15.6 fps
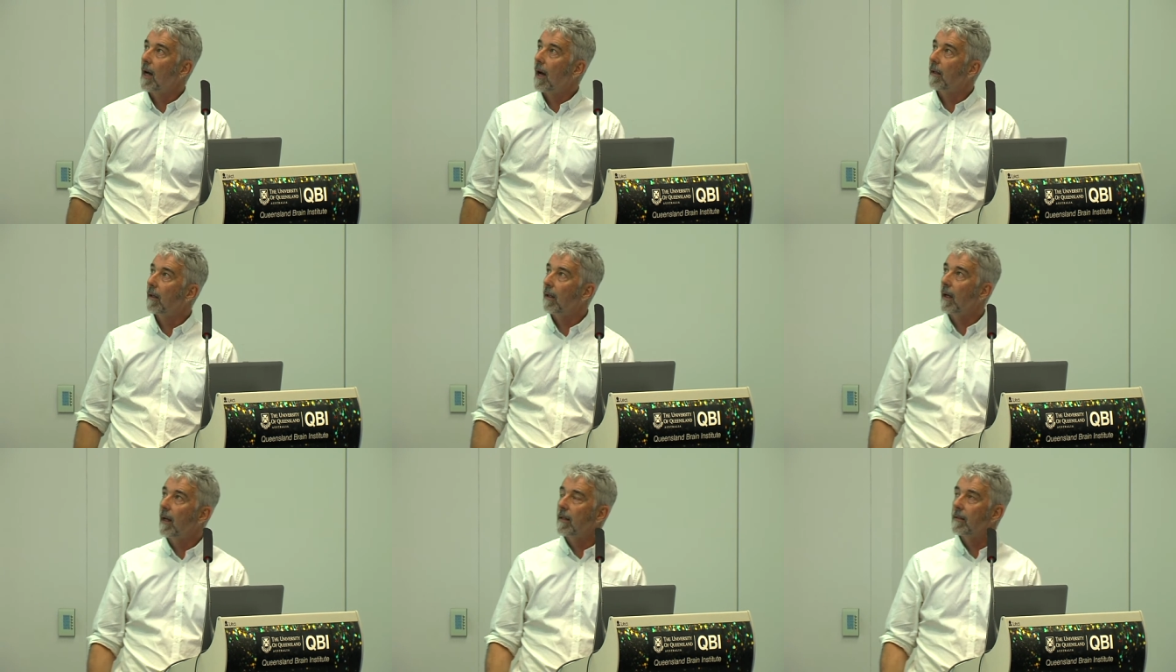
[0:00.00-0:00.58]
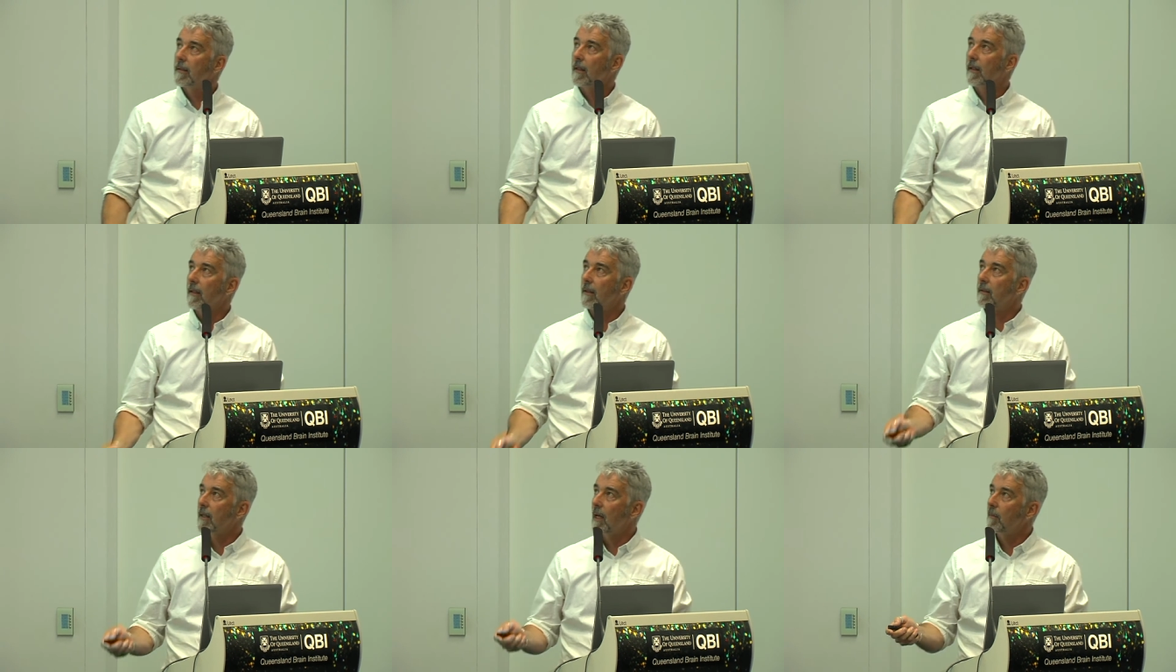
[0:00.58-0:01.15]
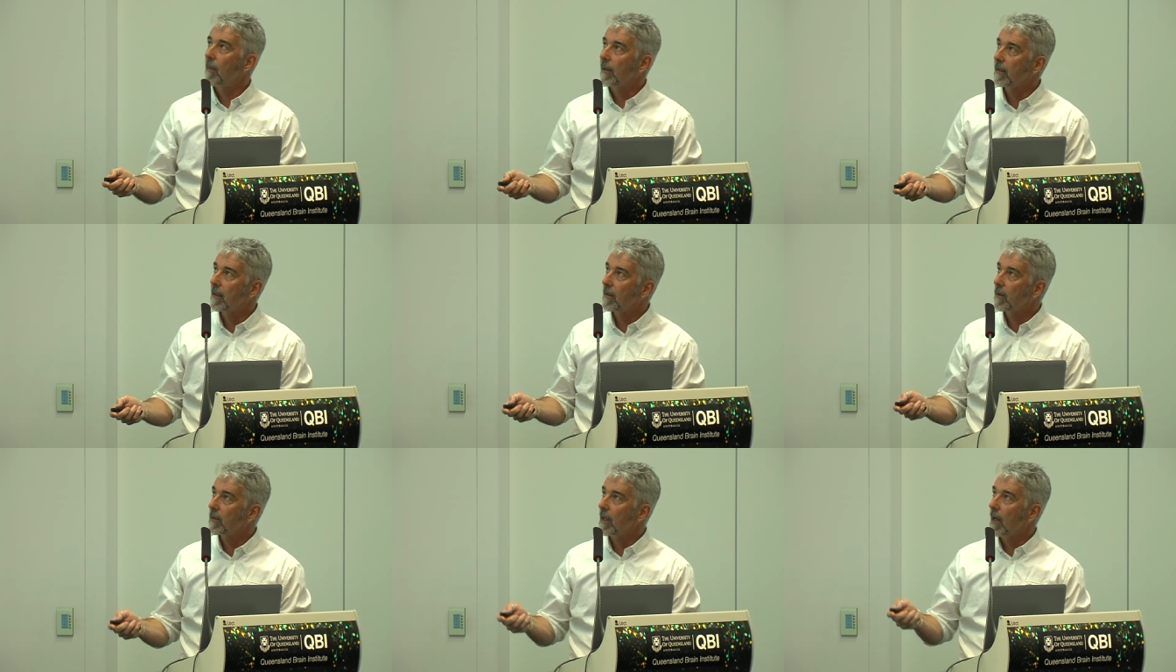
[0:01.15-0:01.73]
analyzing
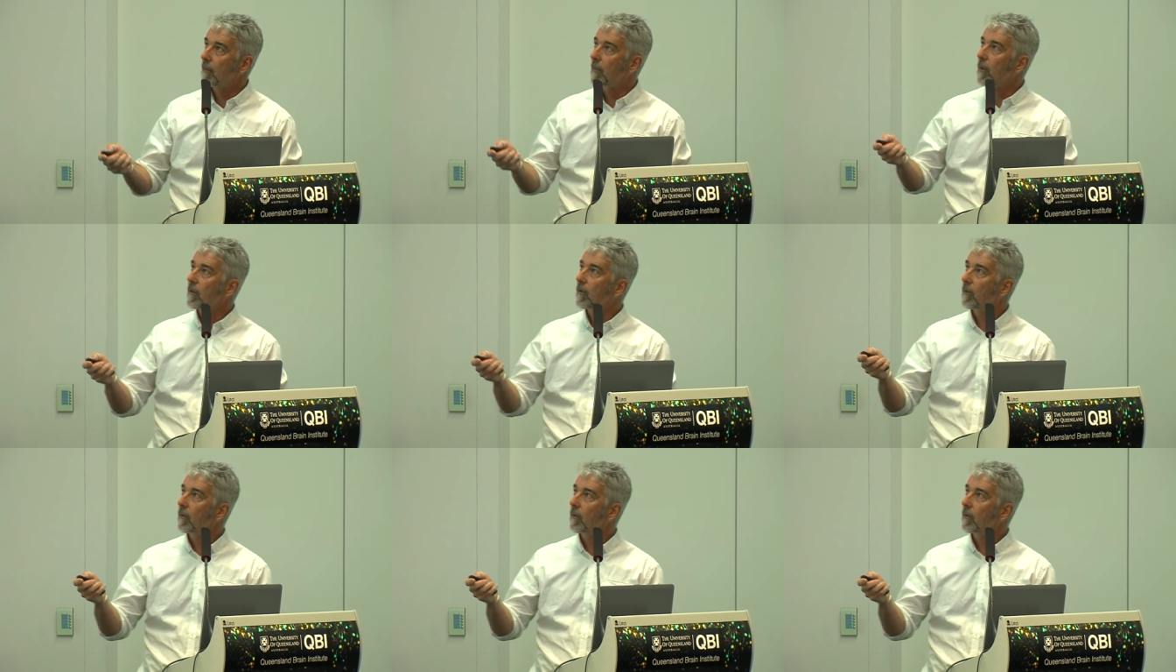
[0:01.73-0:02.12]
cyanobacterial samples